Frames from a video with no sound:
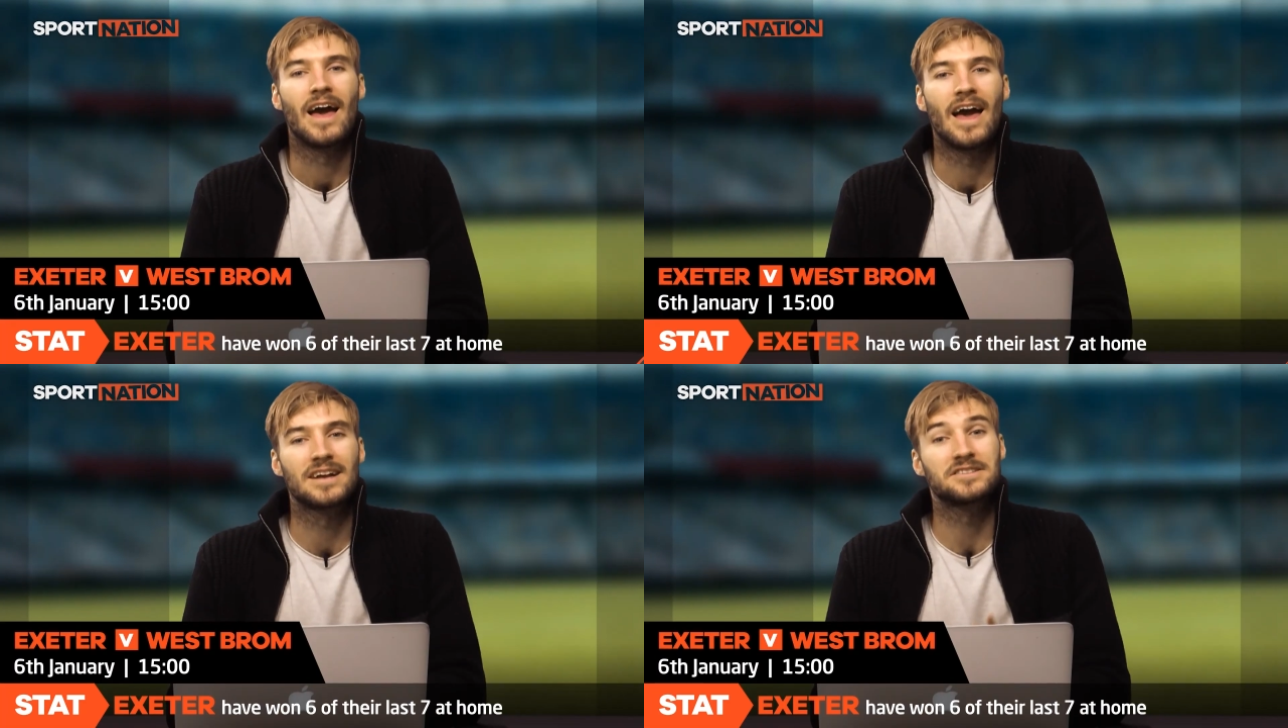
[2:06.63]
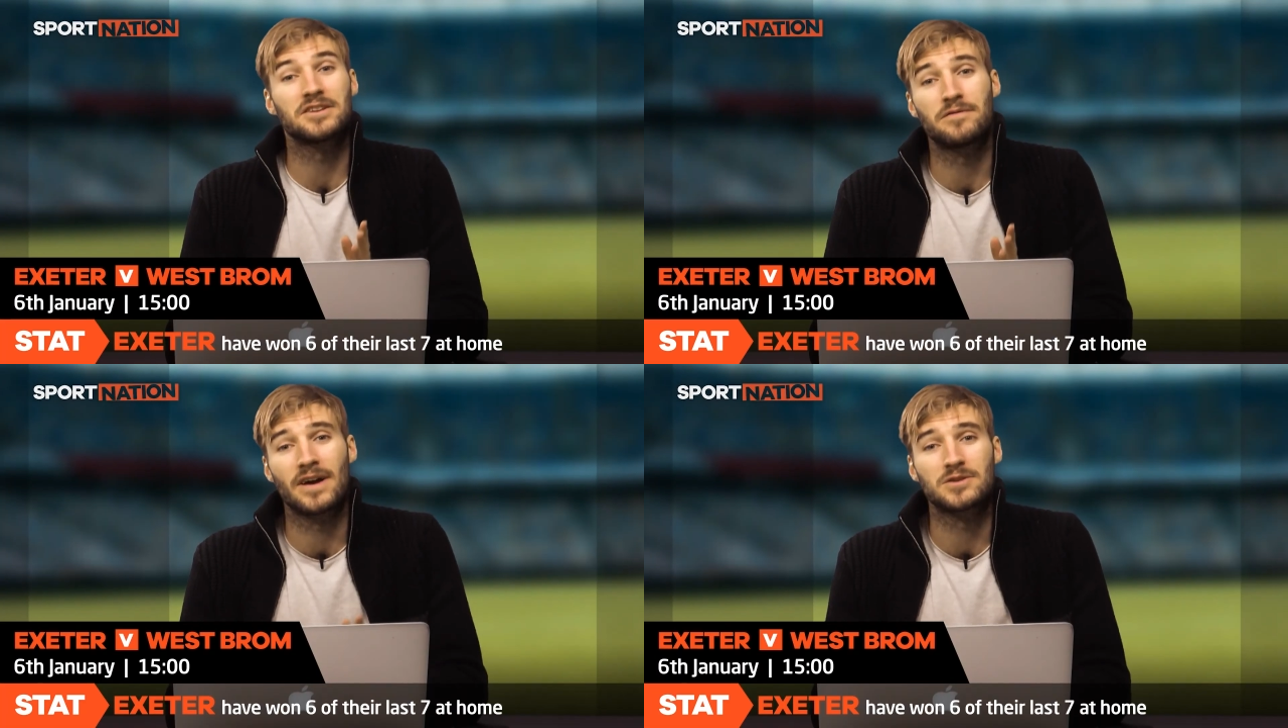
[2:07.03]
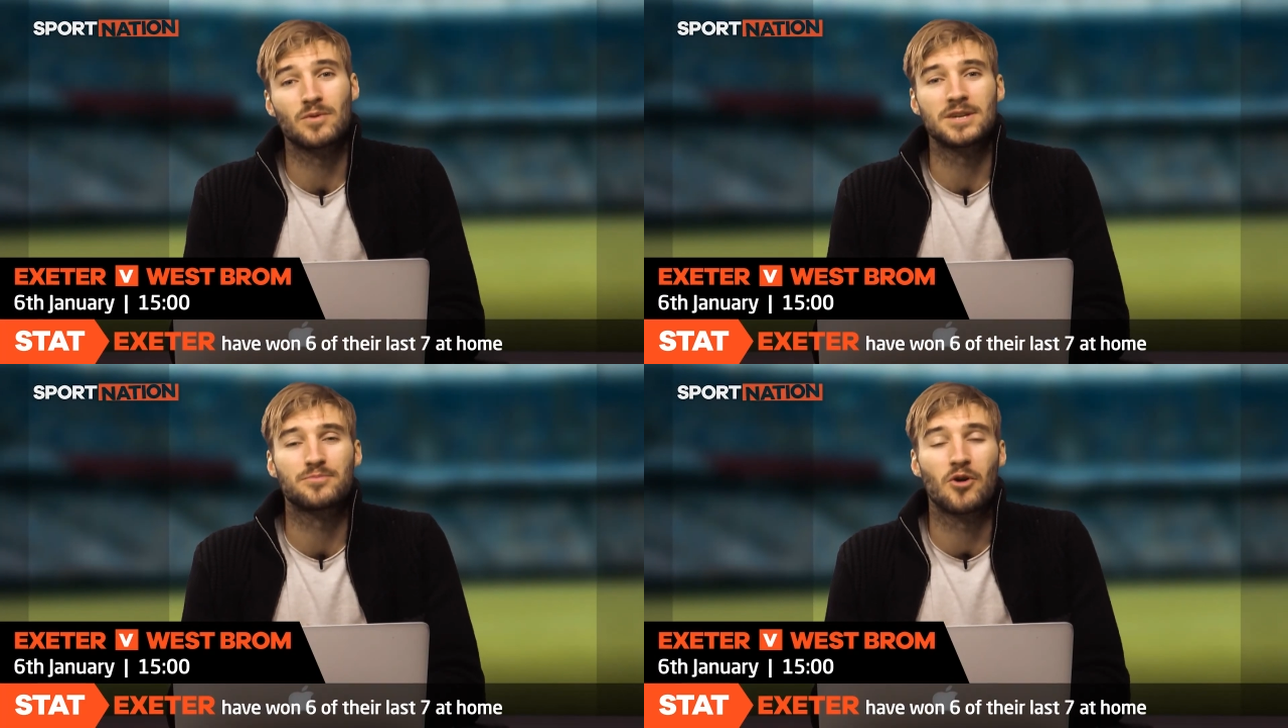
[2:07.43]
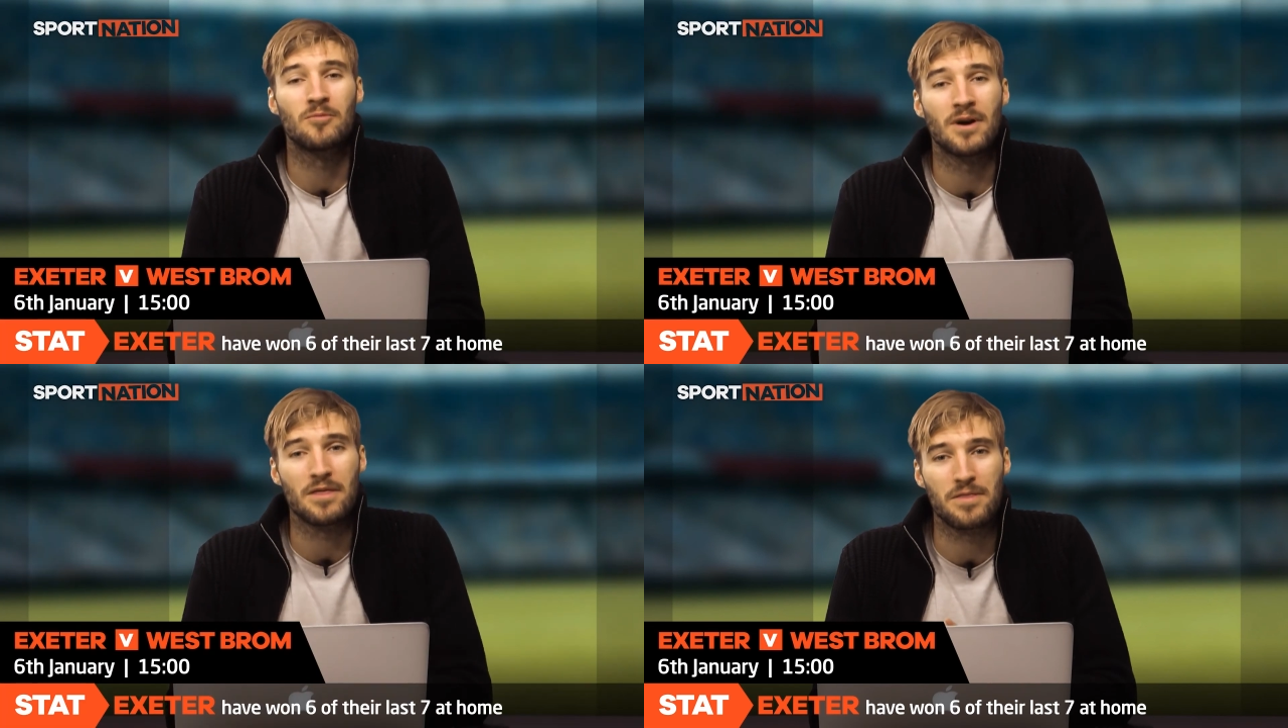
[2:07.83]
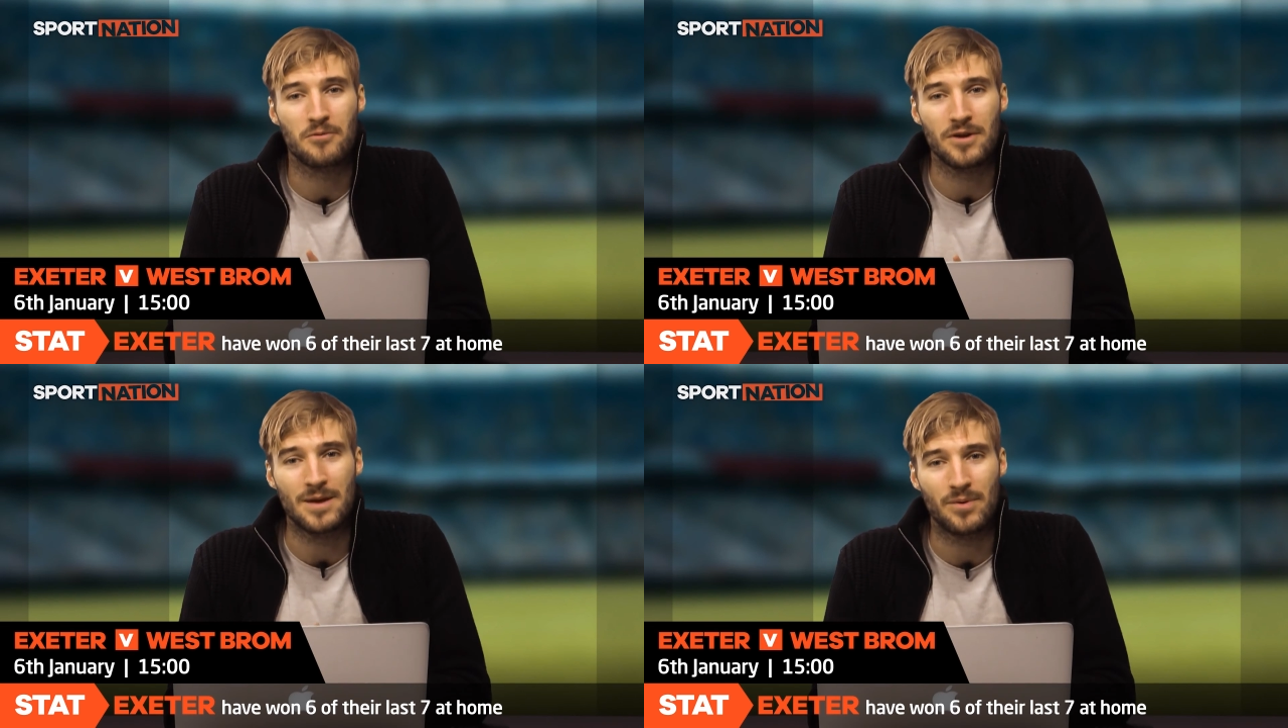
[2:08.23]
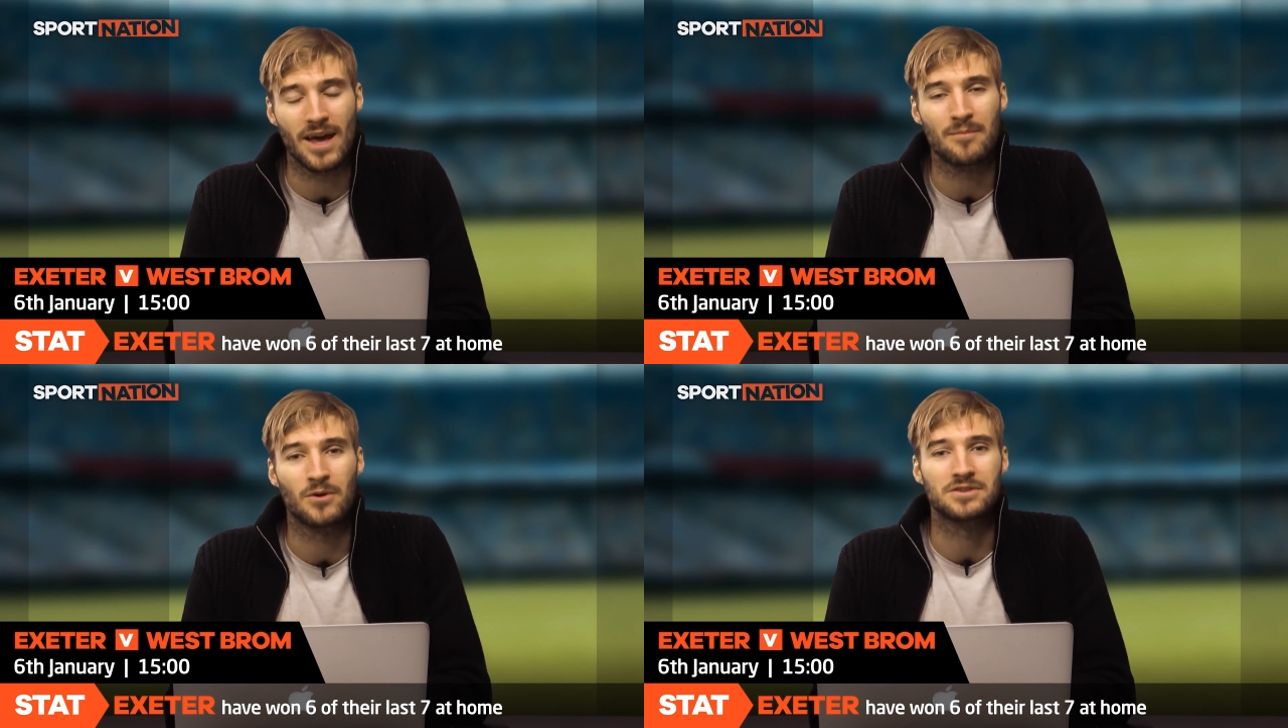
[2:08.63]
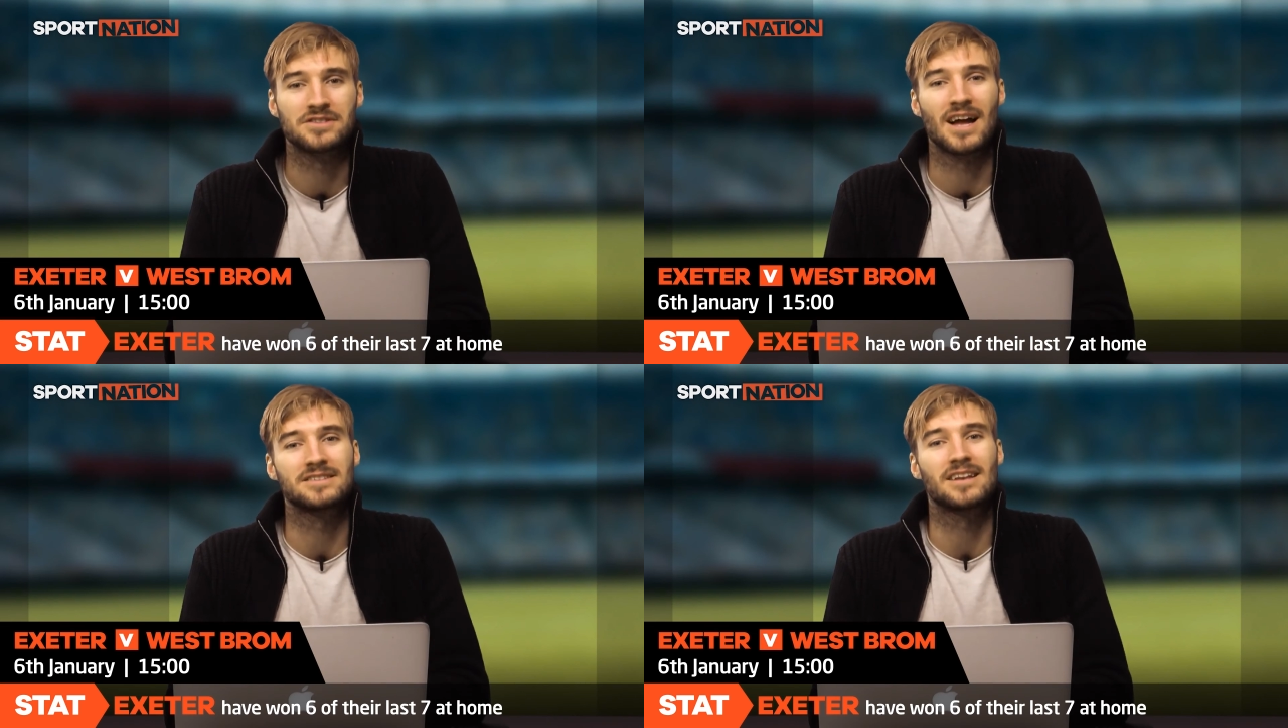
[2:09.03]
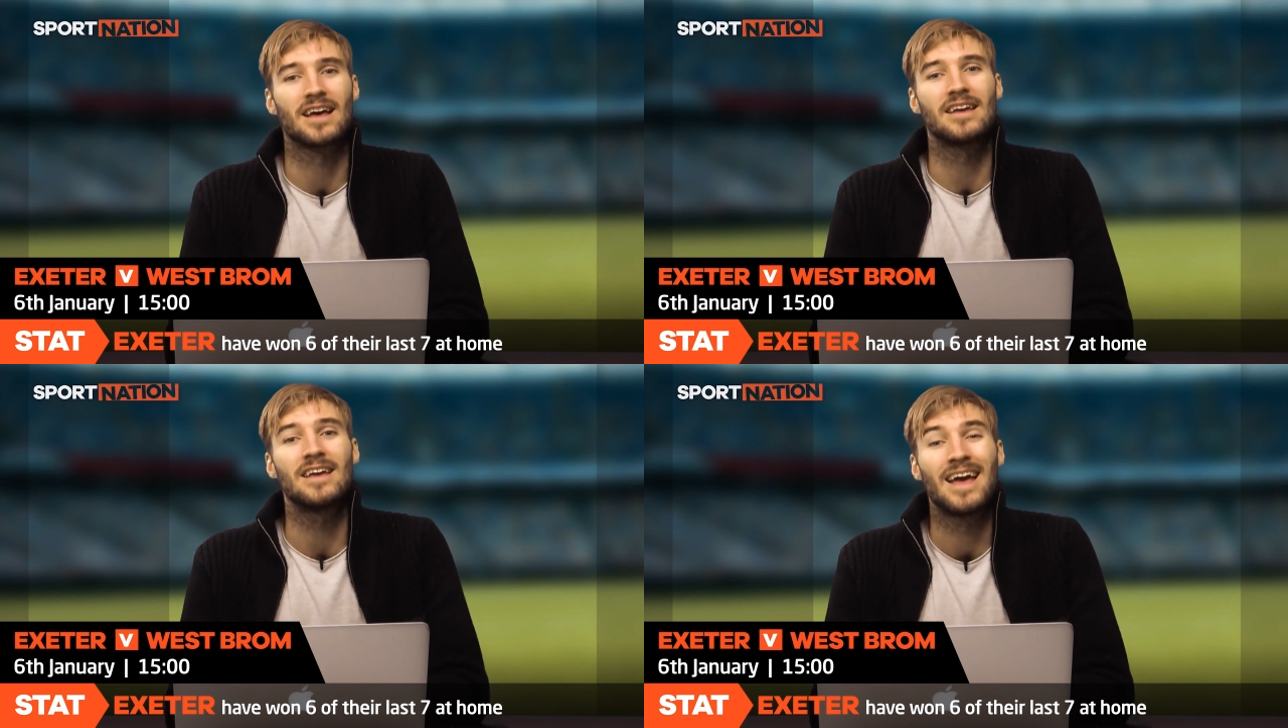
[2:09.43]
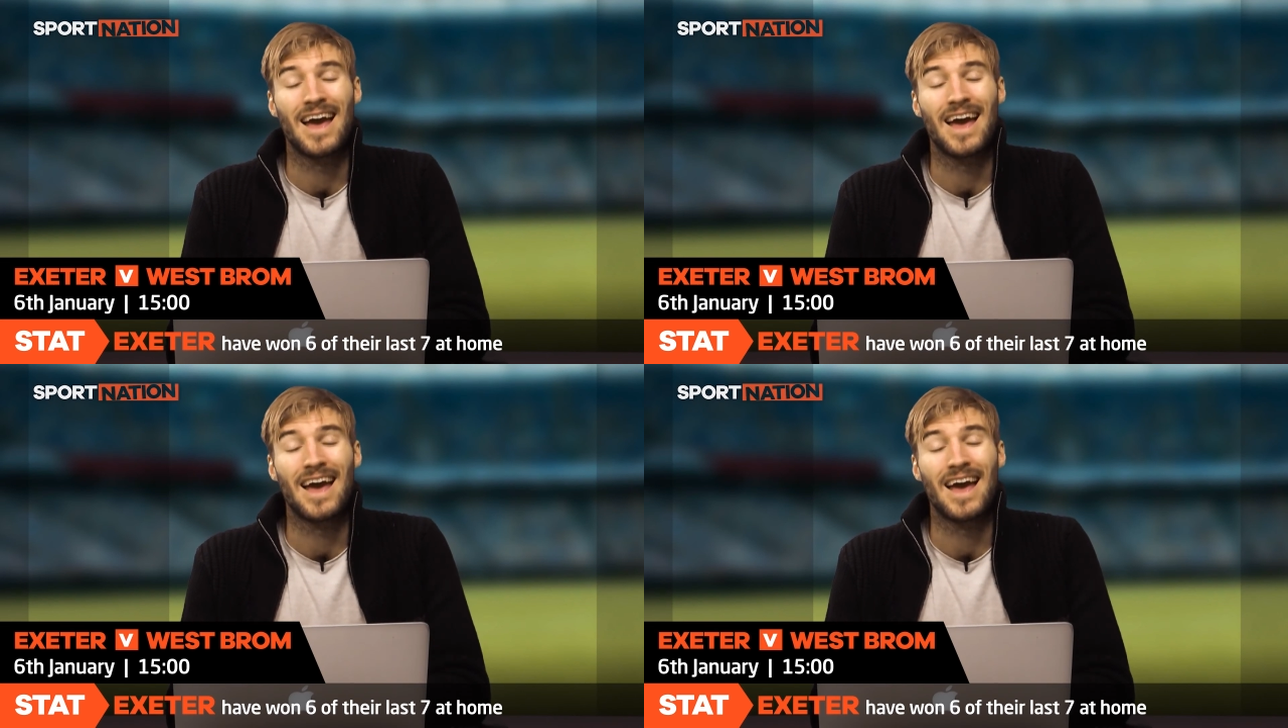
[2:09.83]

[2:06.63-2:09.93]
Exeter face West Brom at 3 p.m. on Saturday.